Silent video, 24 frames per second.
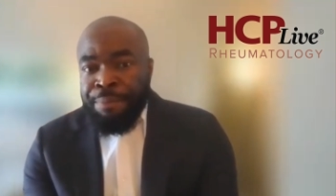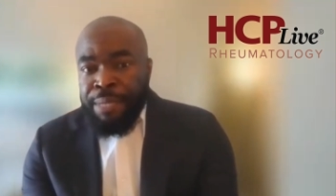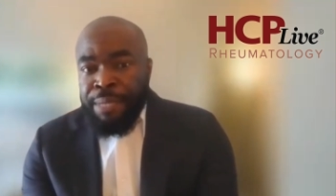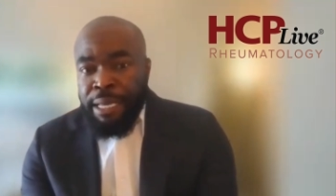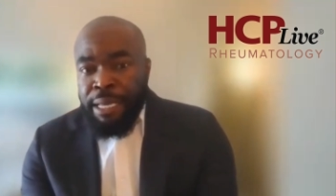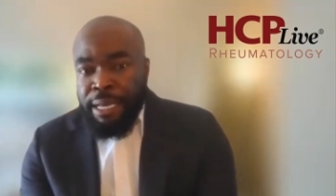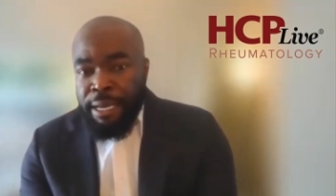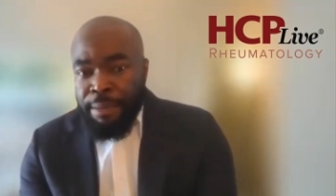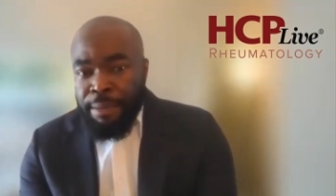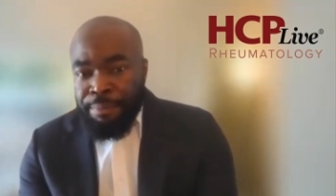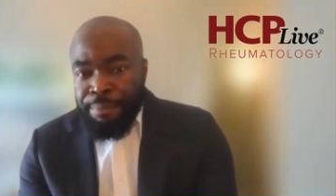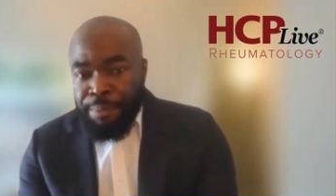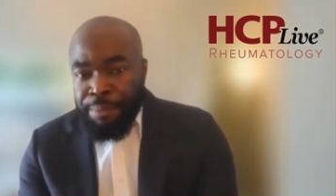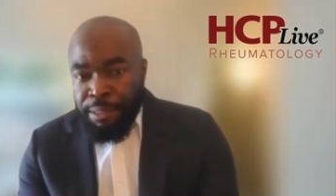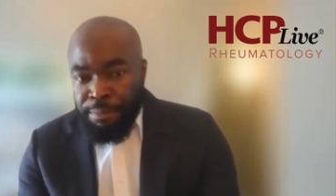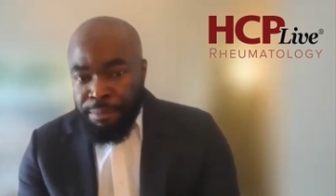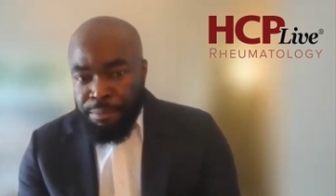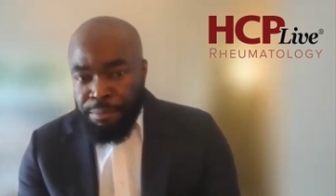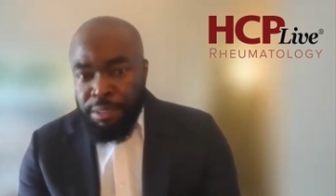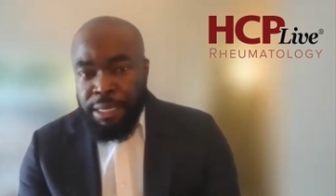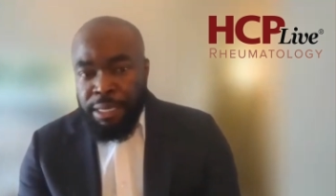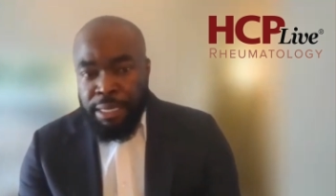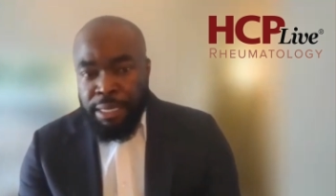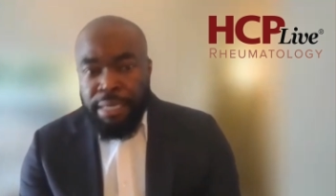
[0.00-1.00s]
um,
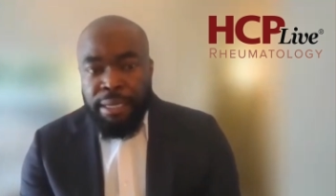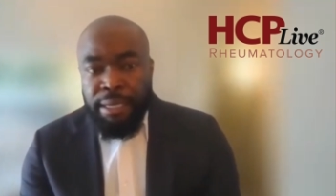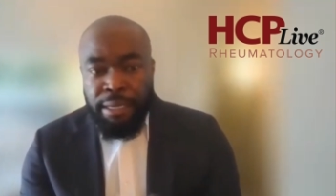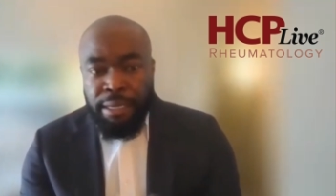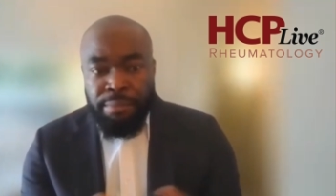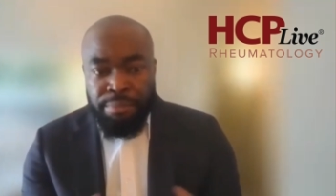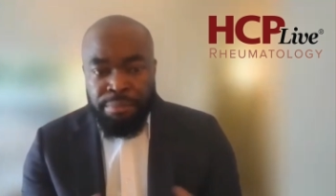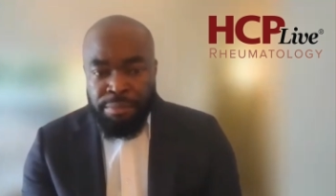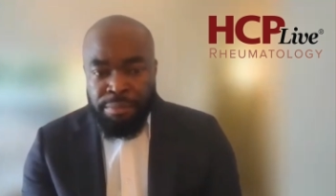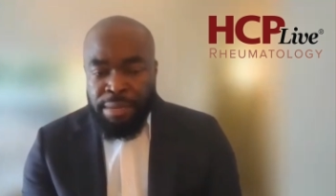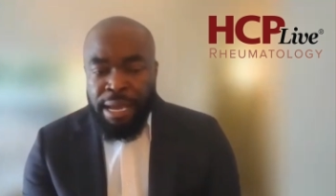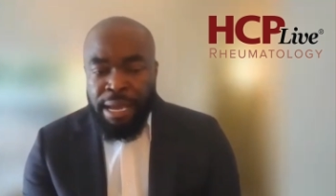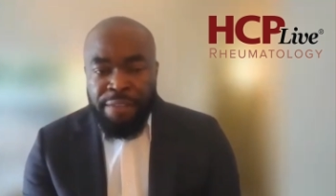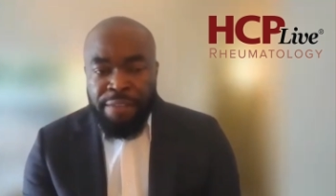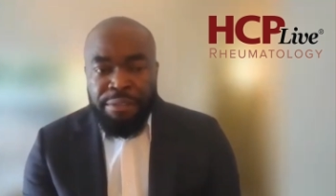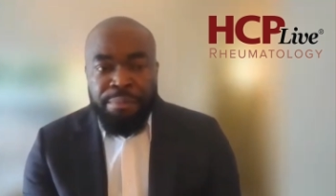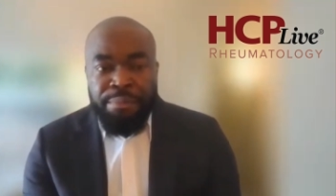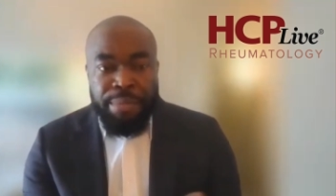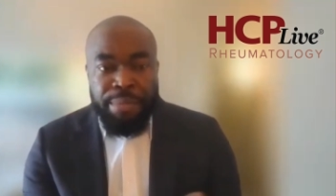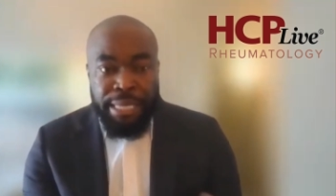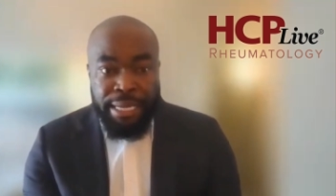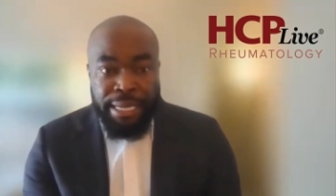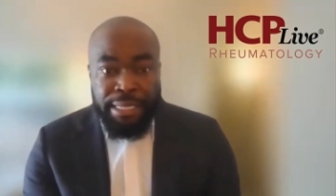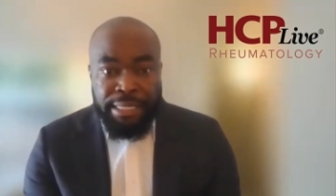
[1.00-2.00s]
it, it, having
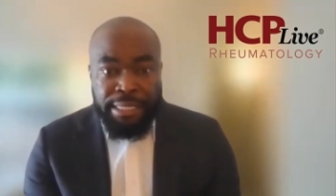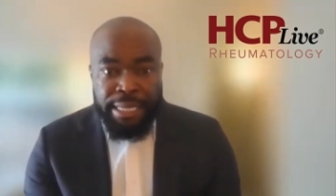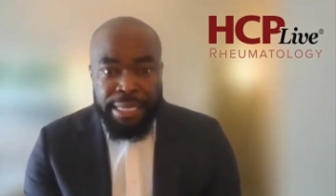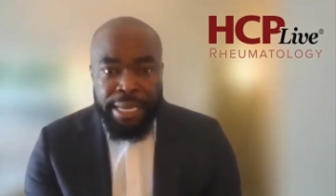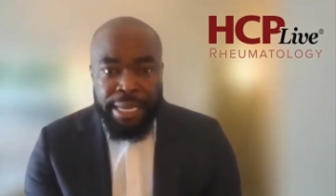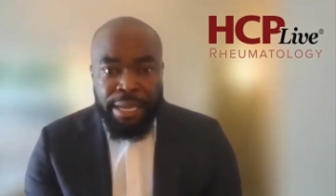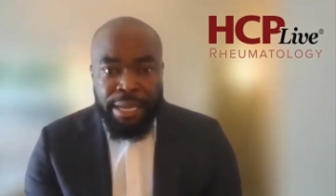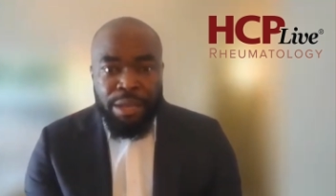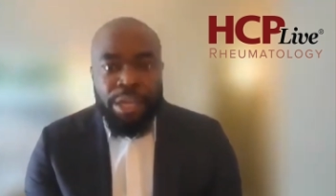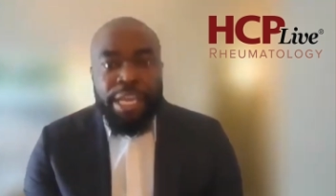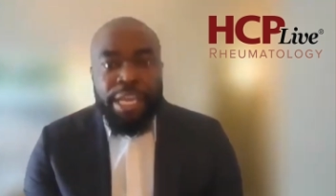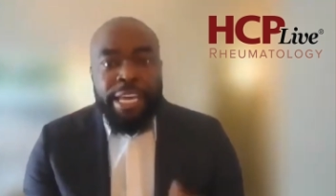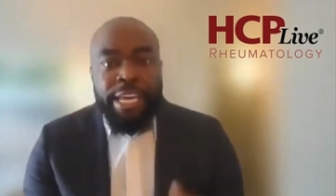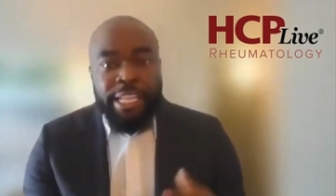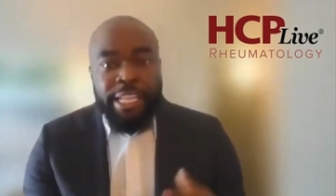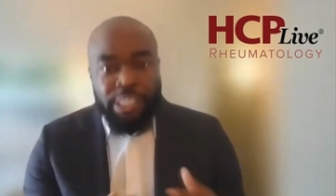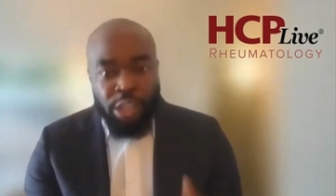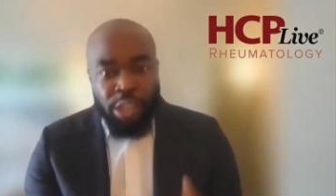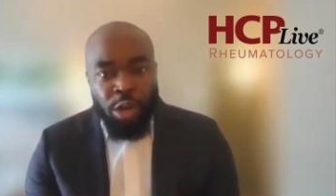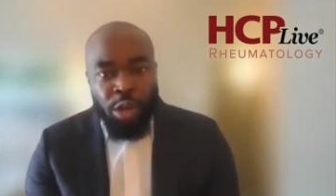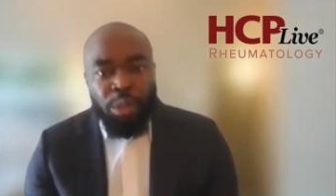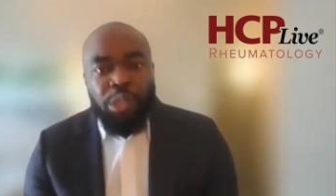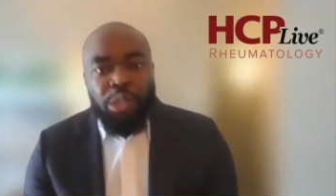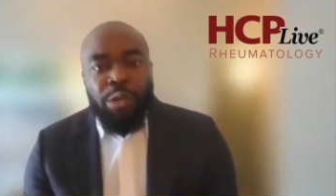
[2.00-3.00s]
PSA, it's
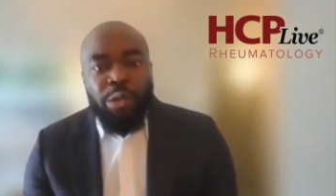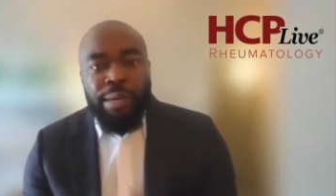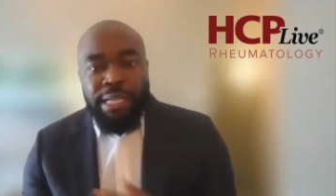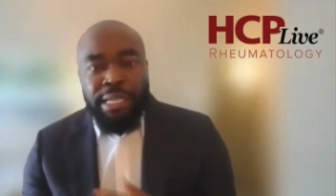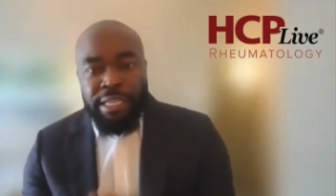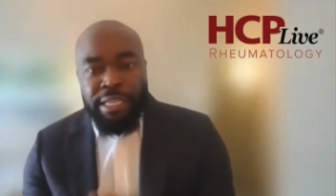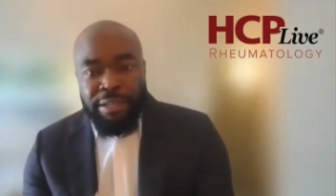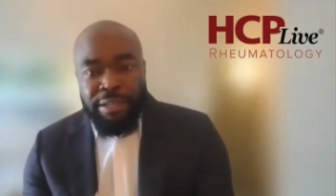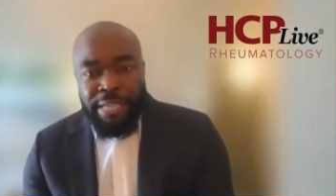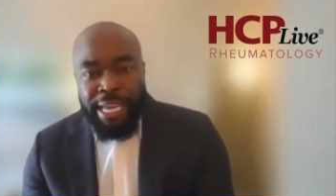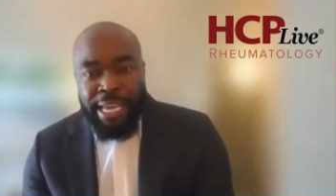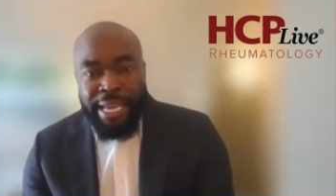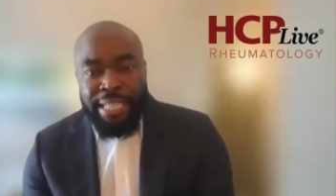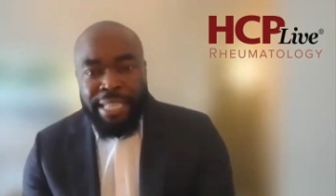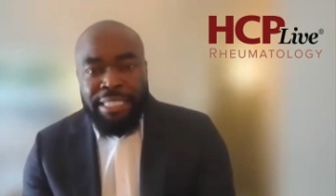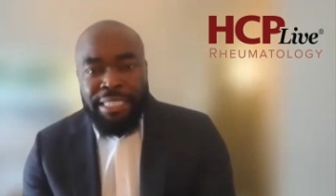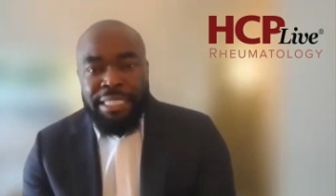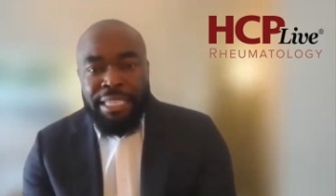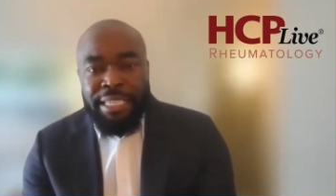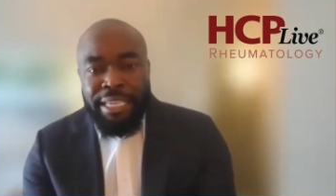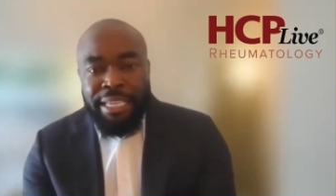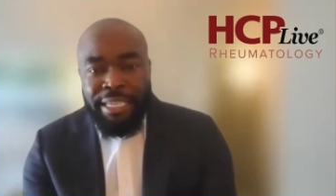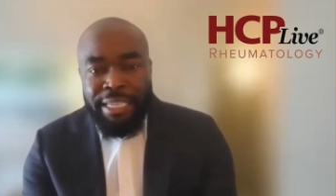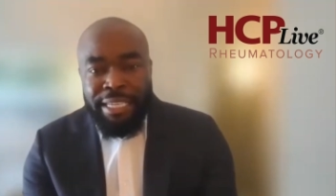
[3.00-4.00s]
also in good hands,
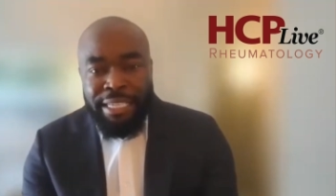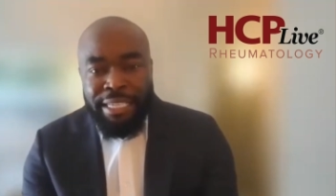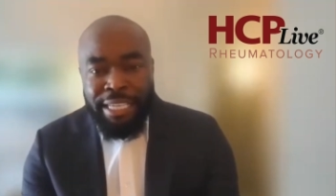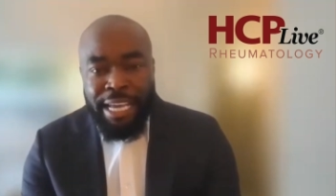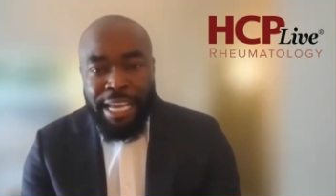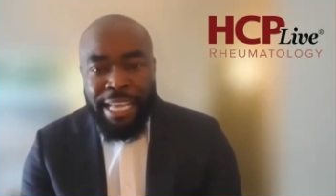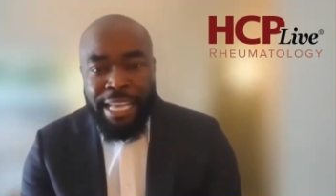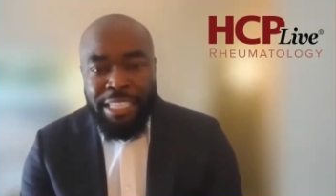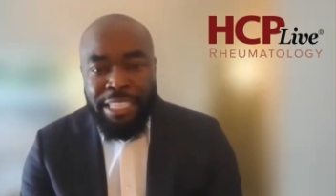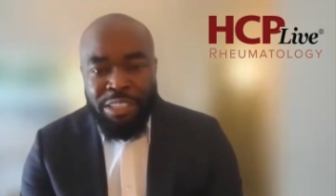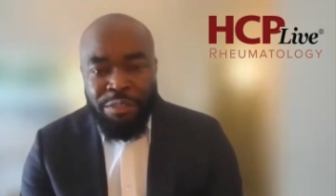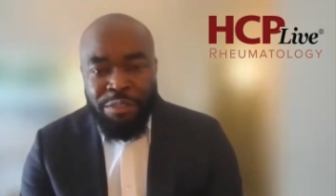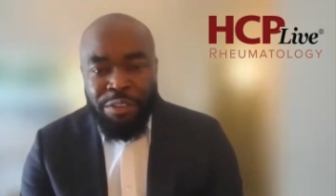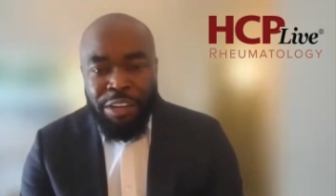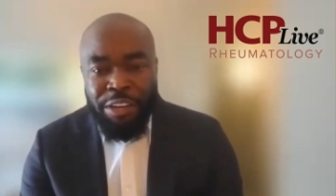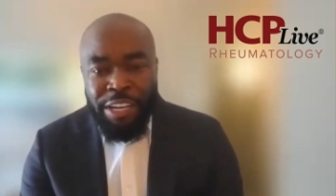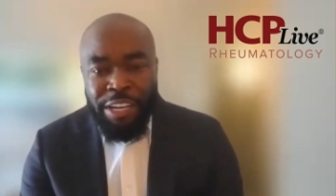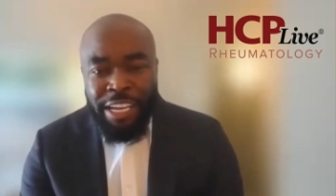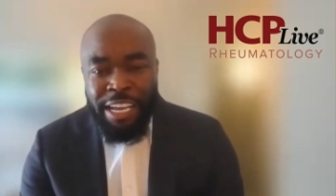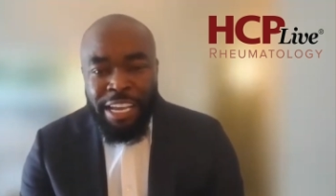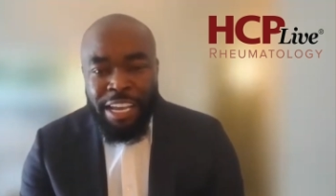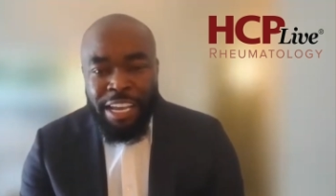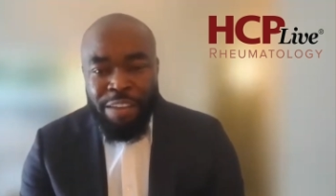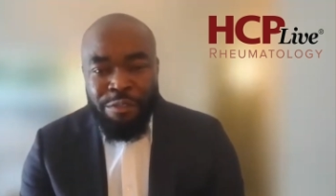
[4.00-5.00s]
in, in, in the hands of a,
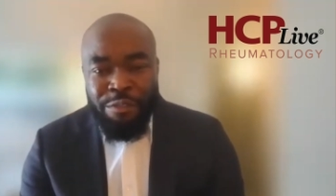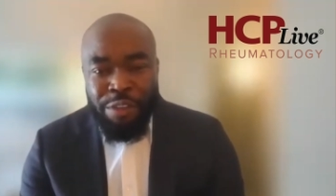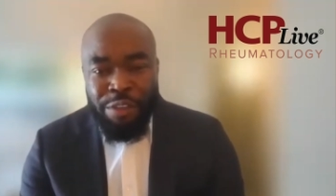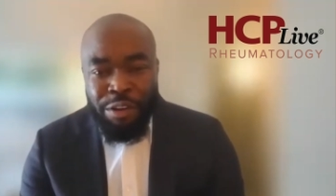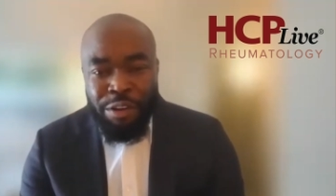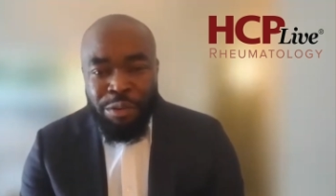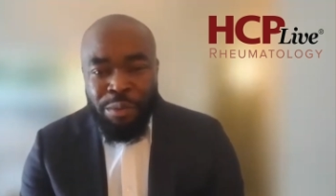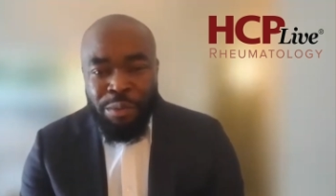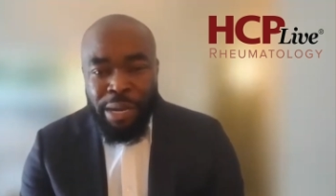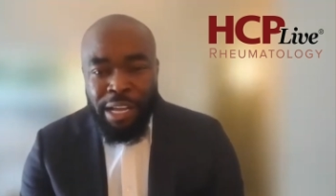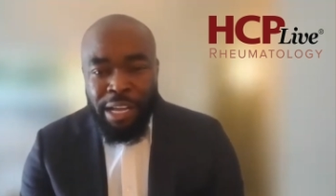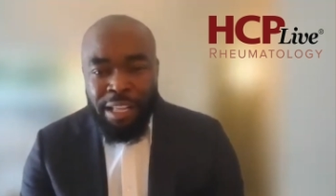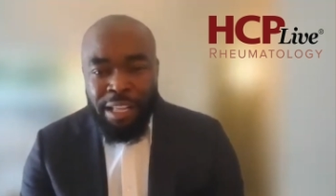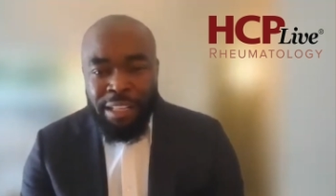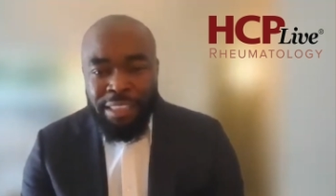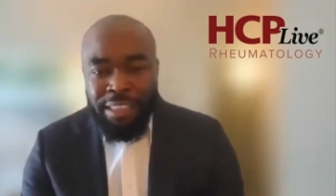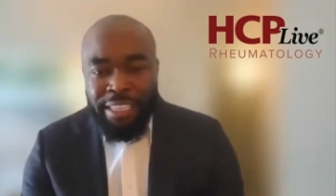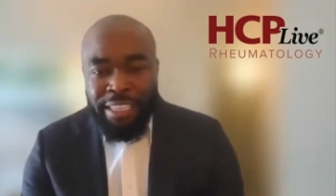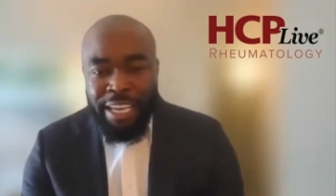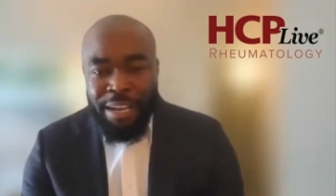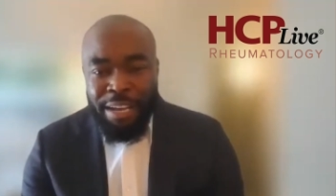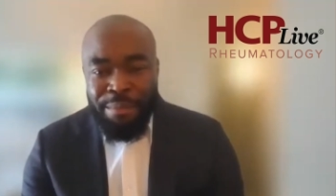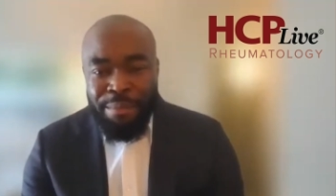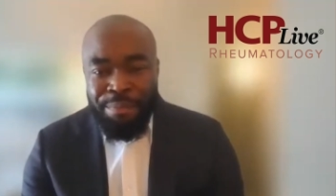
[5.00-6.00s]
a very
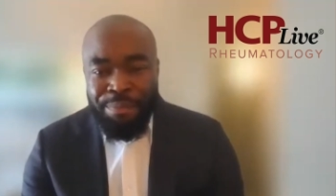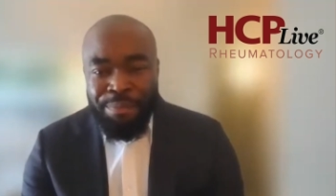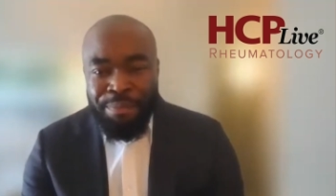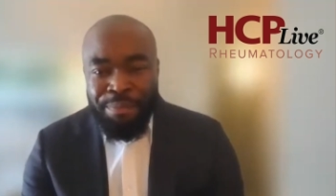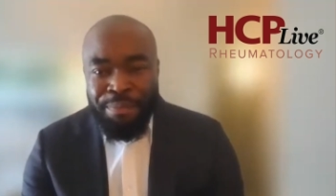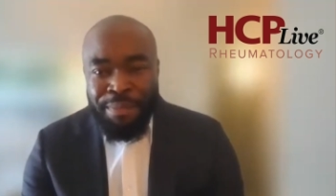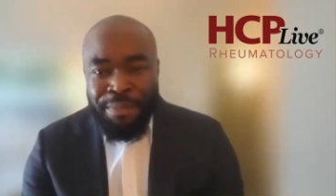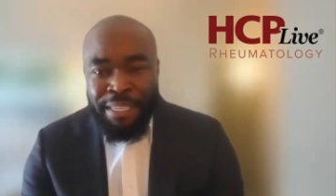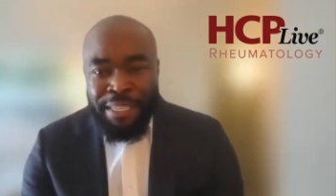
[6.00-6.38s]
well um,